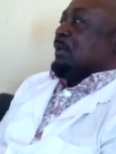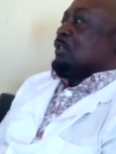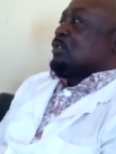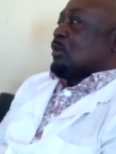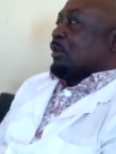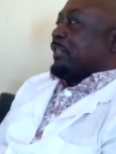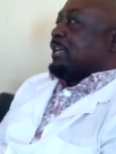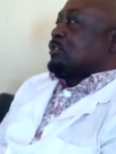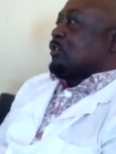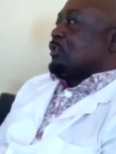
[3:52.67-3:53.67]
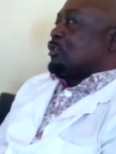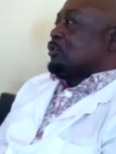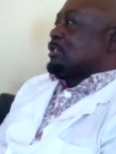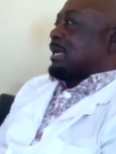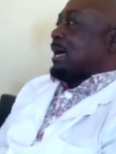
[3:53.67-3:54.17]
So they
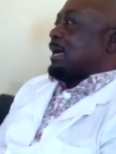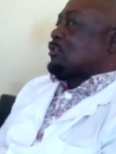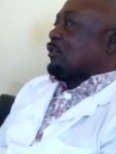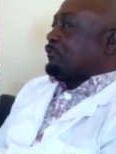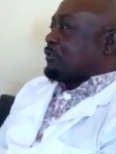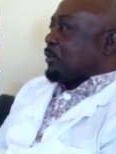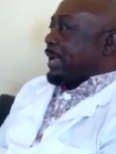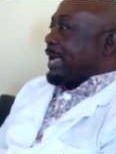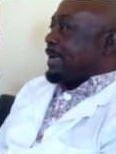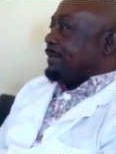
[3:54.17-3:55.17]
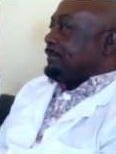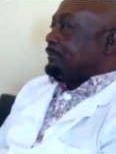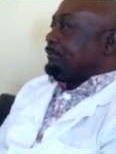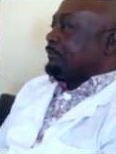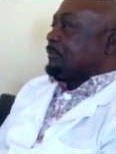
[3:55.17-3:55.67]
introduced a software
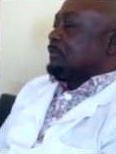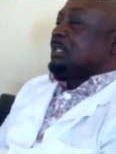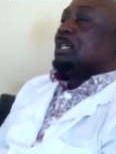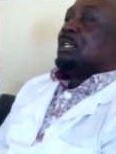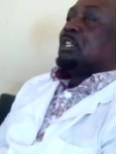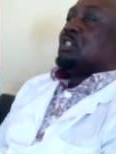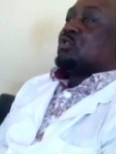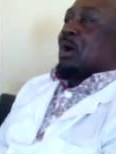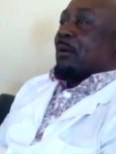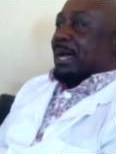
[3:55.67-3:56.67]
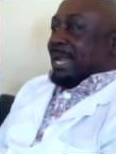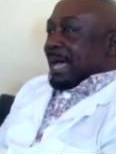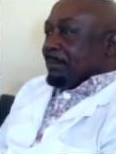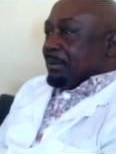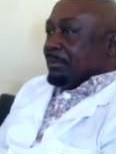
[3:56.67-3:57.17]
to our
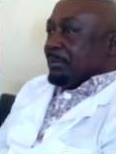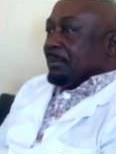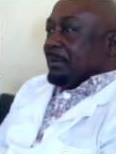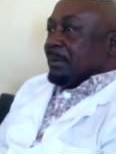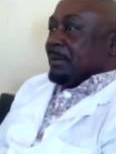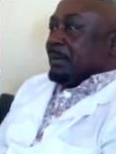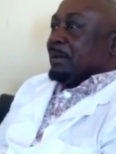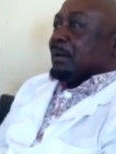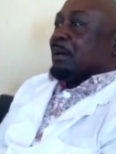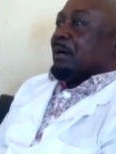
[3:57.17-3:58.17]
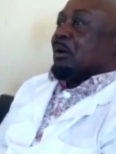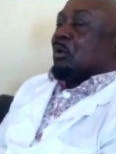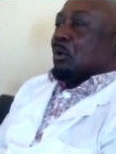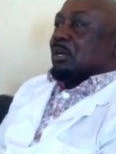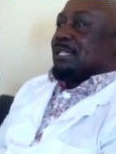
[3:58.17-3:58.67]
lab
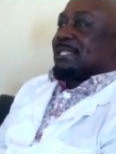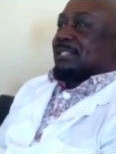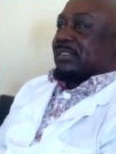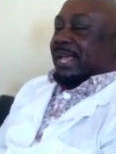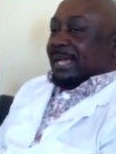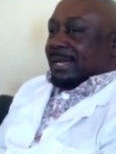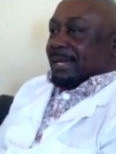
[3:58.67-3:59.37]
called Strek,